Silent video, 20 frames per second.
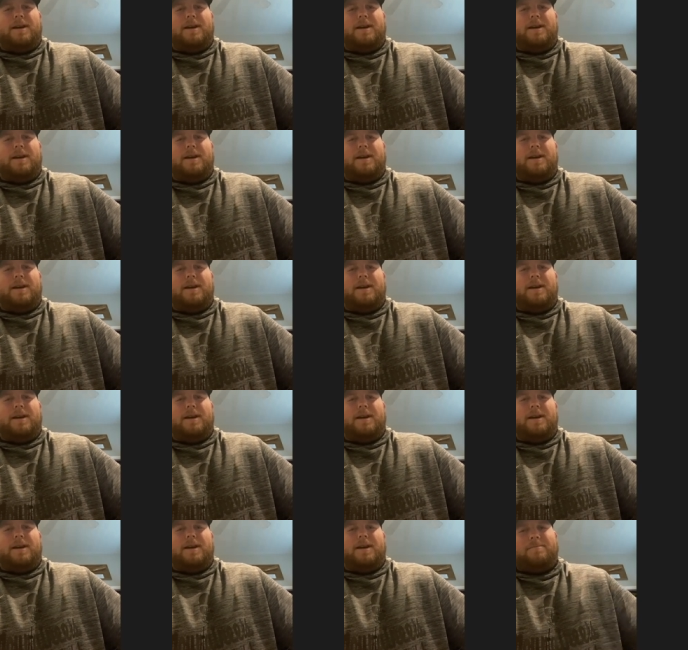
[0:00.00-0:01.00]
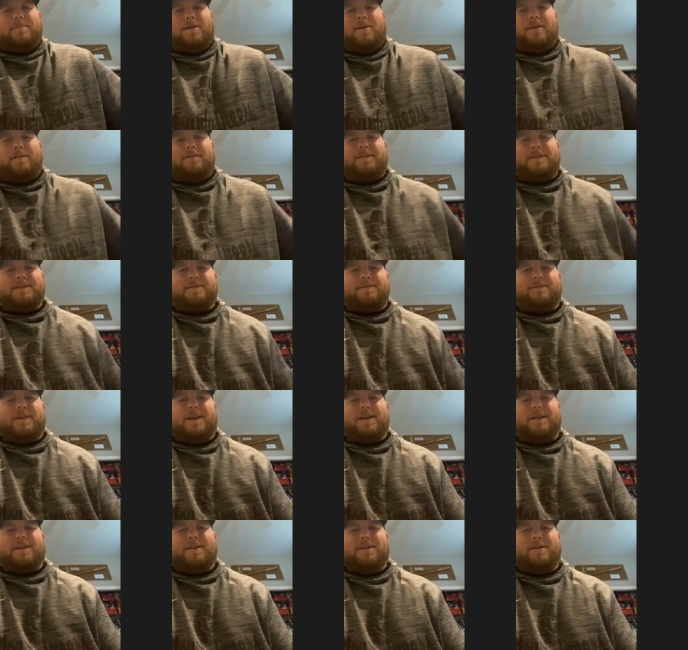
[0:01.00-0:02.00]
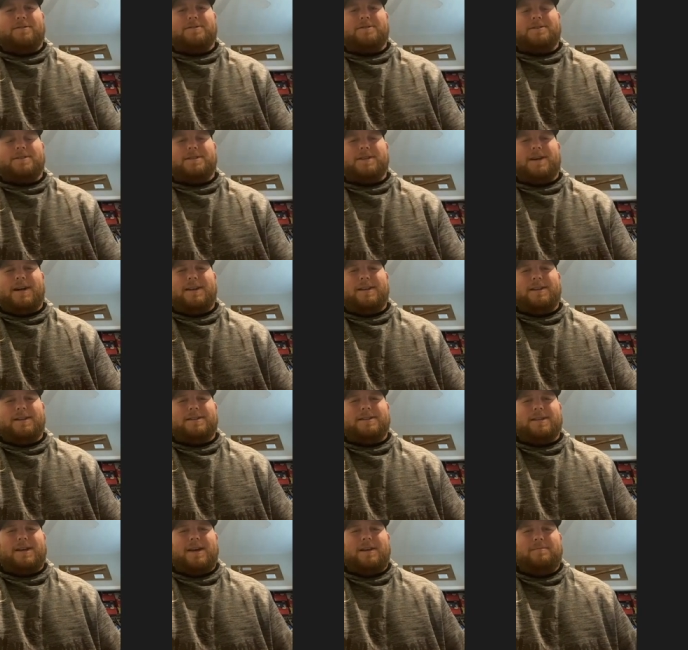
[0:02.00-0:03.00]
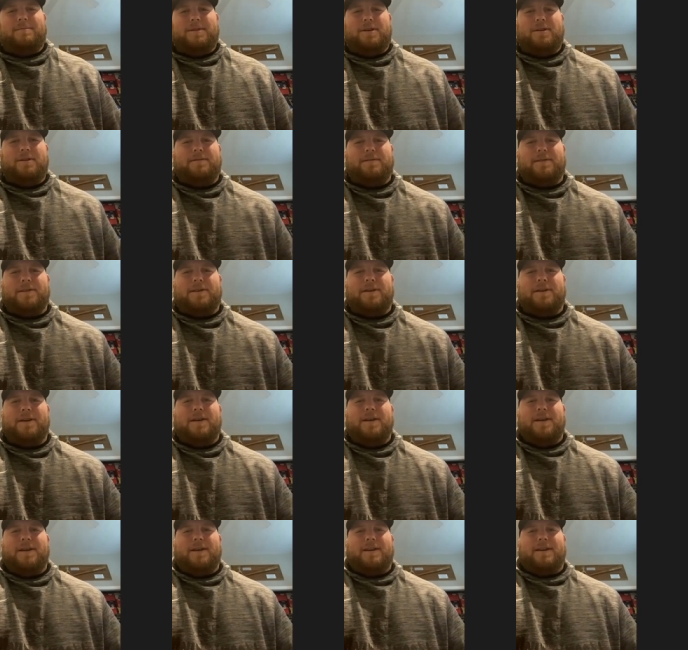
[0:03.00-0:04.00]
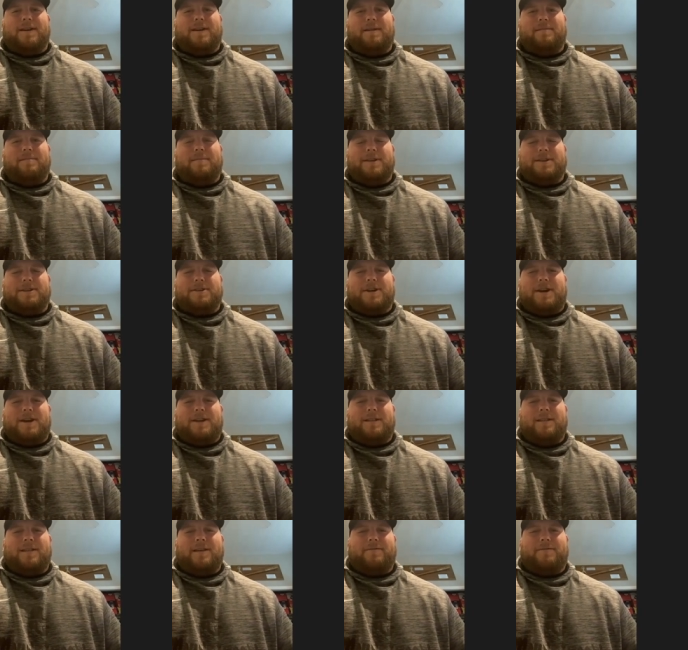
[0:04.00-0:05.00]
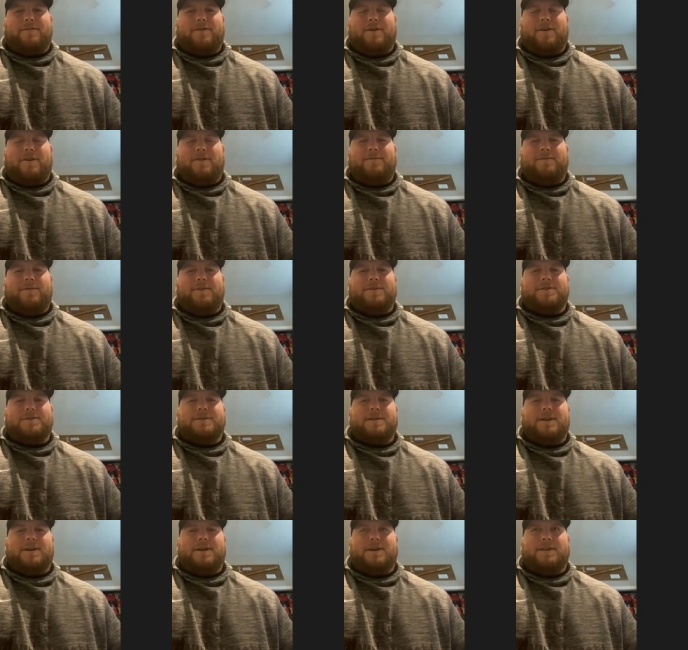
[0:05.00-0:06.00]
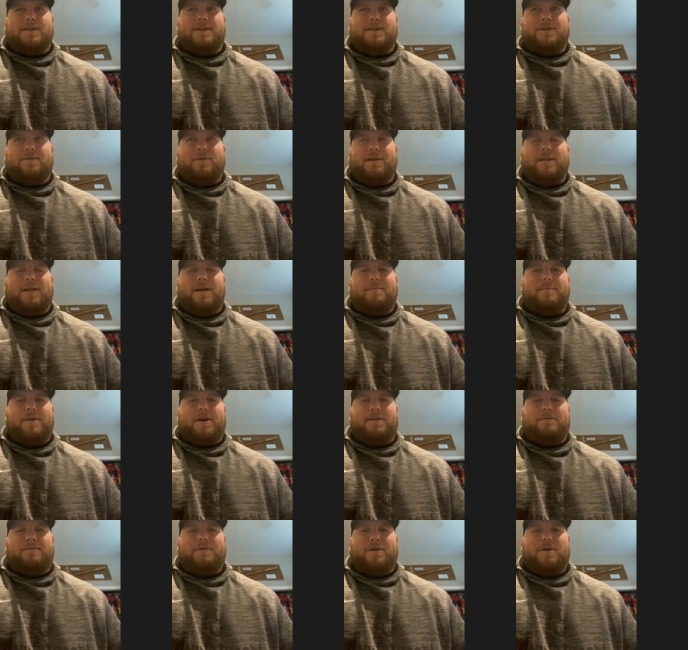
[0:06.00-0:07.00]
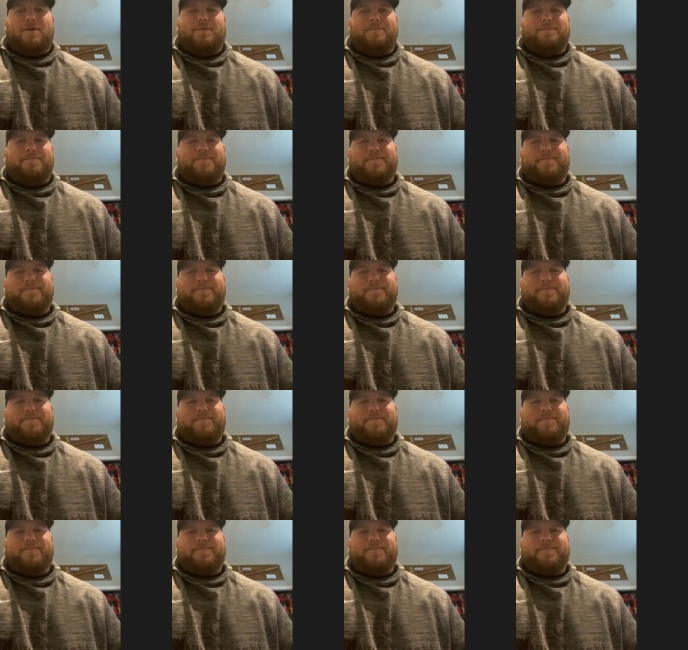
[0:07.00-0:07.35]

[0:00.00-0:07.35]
Clark at the time, offensive line coach, decided to slide me over and give me a shot at left guard versus ULM Monroe.